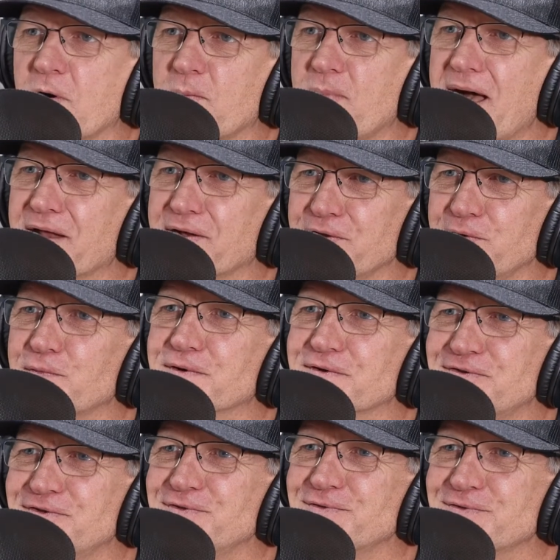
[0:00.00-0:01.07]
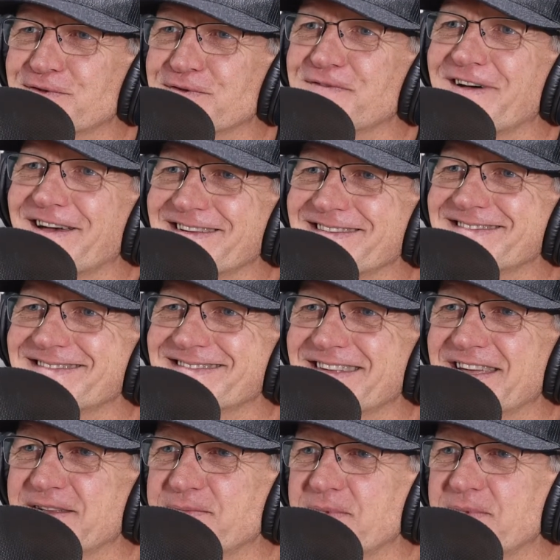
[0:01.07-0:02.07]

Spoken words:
battle you want to choose to fight. And